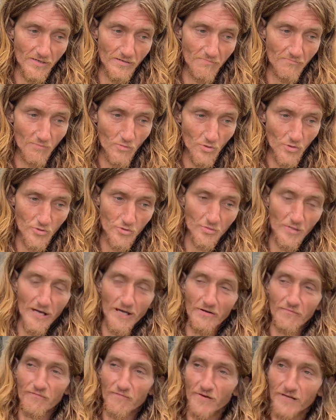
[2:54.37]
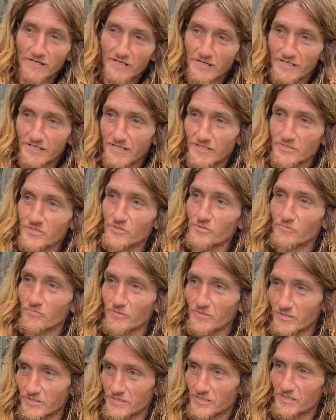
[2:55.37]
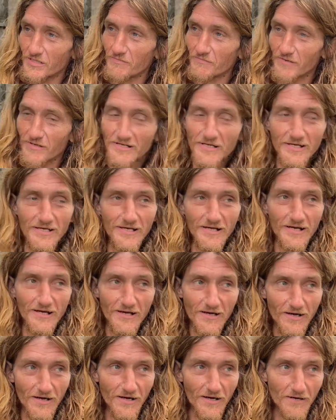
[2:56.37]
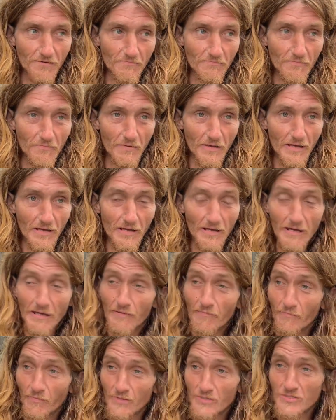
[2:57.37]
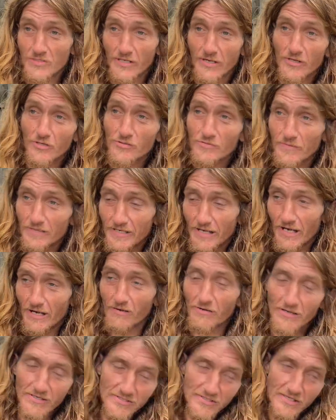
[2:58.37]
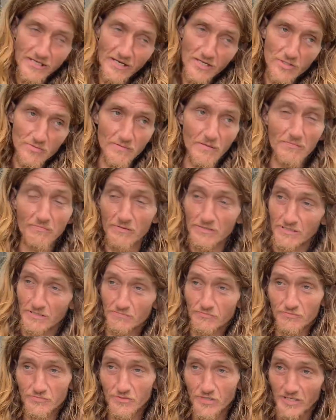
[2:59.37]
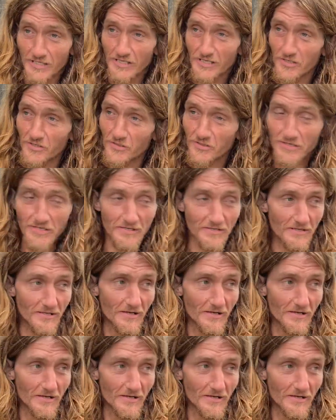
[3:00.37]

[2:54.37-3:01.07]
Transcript: more gratifying, I guess you could say. But and what scares me now, not scares me because I'm trying to get clean,